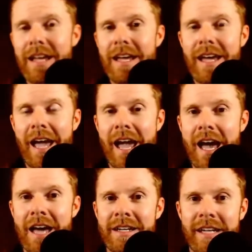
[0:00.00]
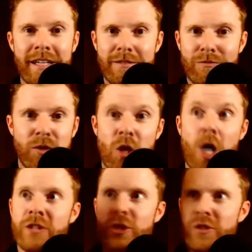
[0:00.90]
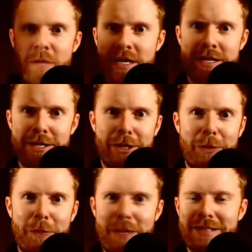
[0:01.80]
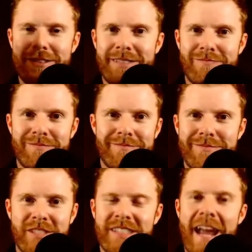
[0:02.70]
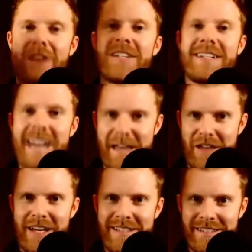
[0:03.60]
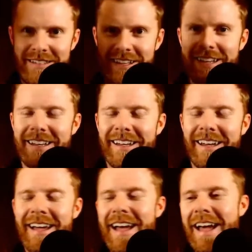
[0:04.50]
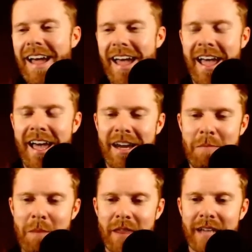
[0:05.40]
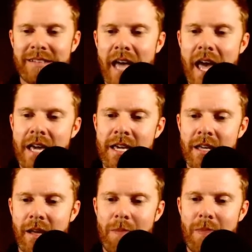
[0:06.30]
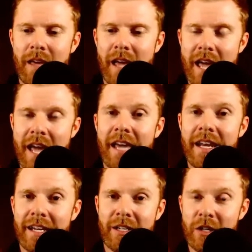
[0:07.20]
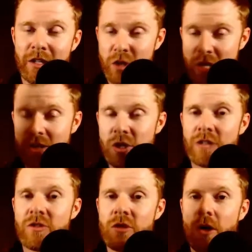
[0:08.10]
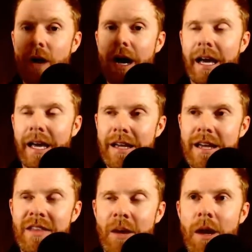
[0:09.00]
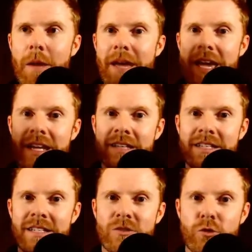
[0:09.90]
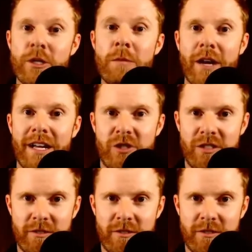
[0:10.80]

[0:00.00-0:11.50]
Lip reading: and it launches me, basically scared to death heights. And I remember that day getting shot so high that I wound up hitting these tree branches